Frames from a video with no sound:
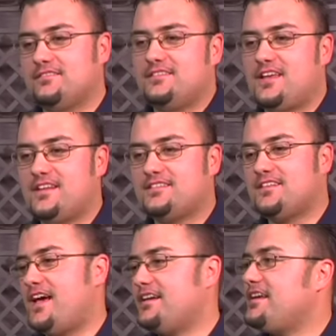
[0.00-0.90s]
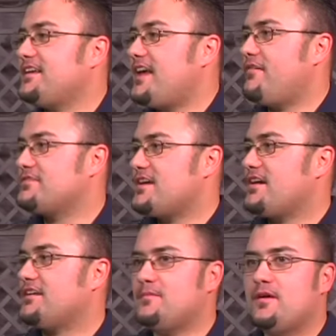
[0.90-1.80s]
Set it aside, and I, I was
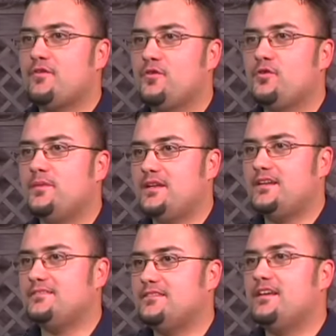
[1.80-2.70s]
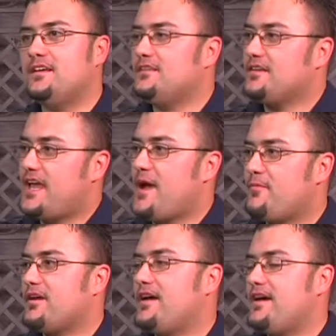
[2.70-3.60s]
talking to my crewmen and the
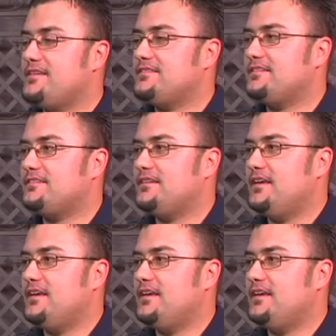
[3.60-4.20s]
camera guys, and